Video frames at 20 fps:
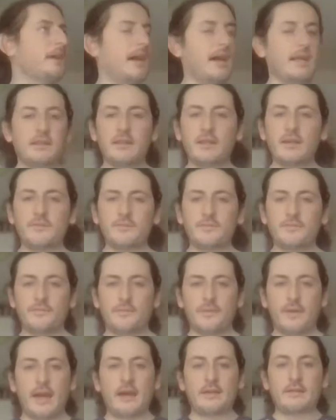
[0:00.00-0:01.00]
I
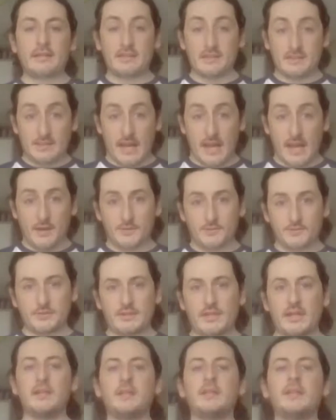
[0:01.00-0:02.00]
love how they sound,
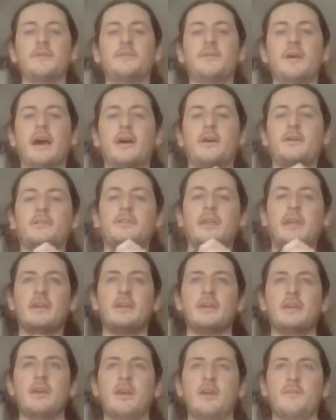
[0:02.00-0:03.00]
and I love how they
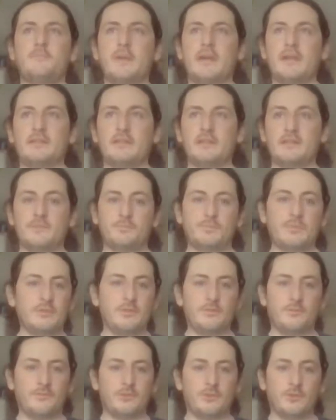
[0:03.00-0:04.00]
make this
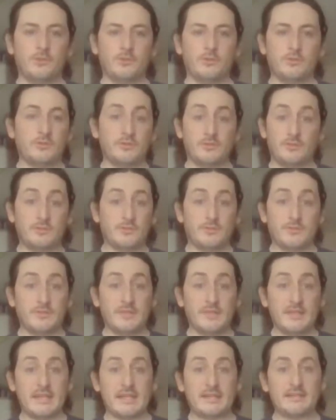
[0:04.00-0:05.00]
beautiful
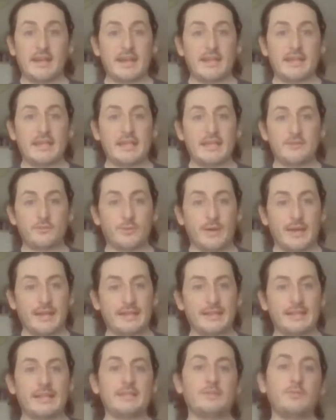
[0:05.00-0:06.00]
tingy-tangy,
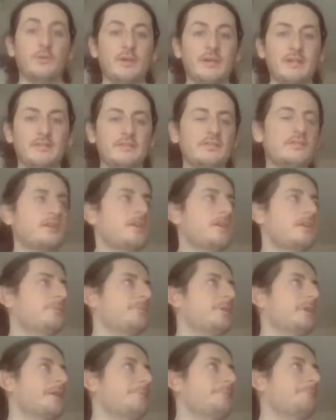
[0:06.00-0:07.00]
twangly noise,
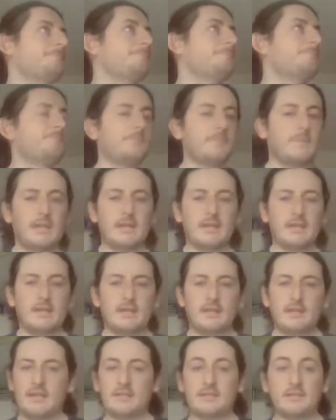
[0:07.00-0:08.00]
but
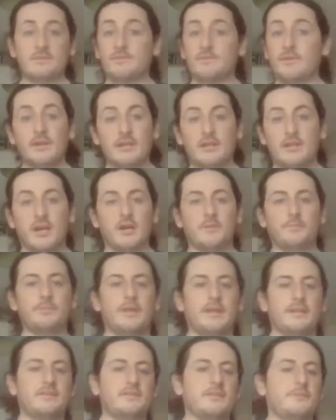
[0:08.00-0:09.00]
it's very
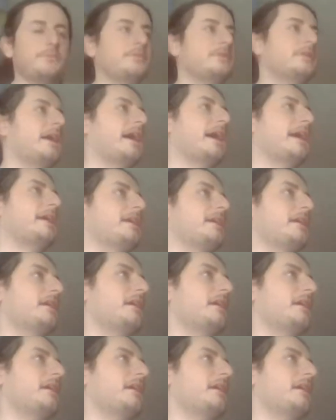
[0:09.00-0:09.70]
complex to play,